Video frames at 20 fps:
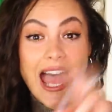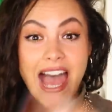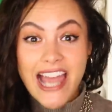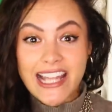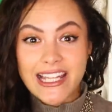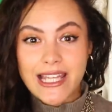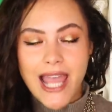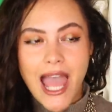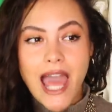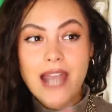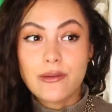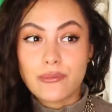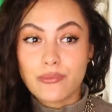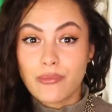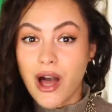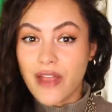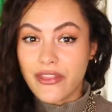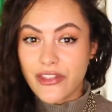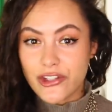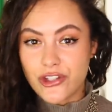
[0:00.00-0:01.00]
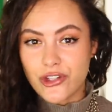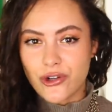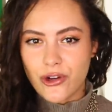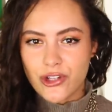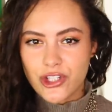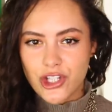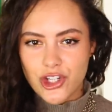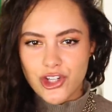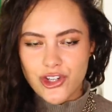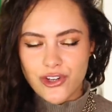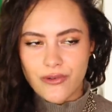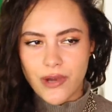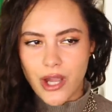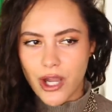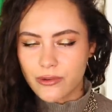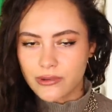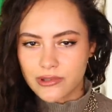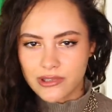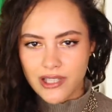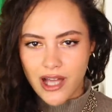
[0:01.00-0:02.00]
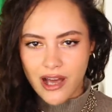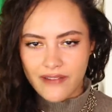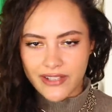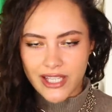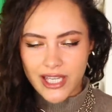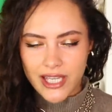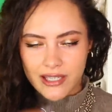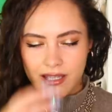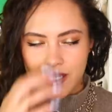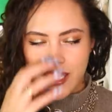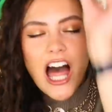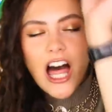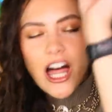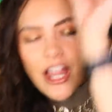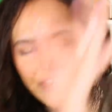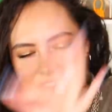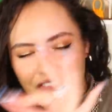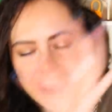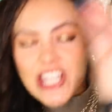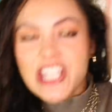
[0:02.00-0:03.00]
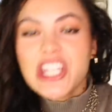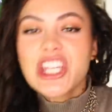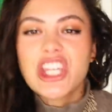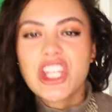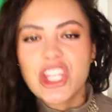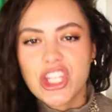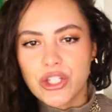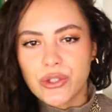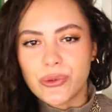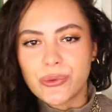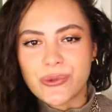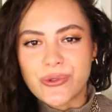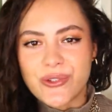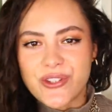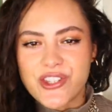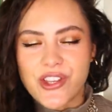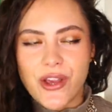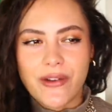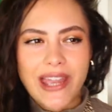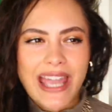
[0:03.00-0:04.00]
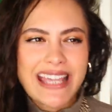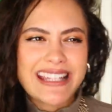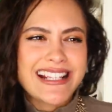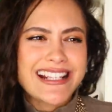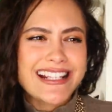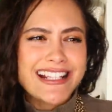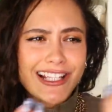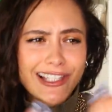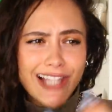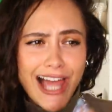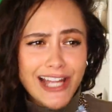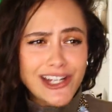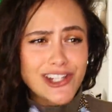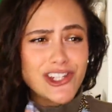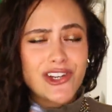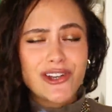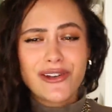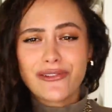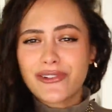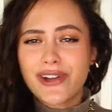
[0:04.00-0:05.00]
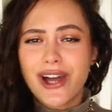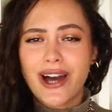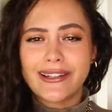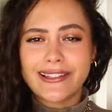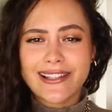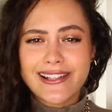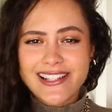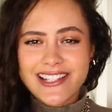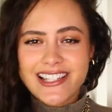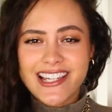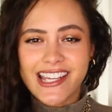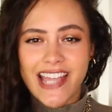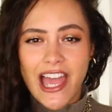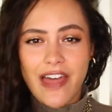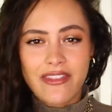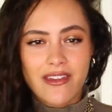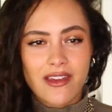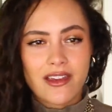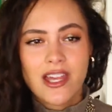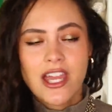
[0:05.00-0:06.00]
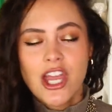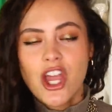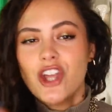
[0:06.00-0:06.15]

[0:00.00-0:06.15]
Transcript: Again, mother-daughter duo, love it. The hues, okay, the selection of colours together.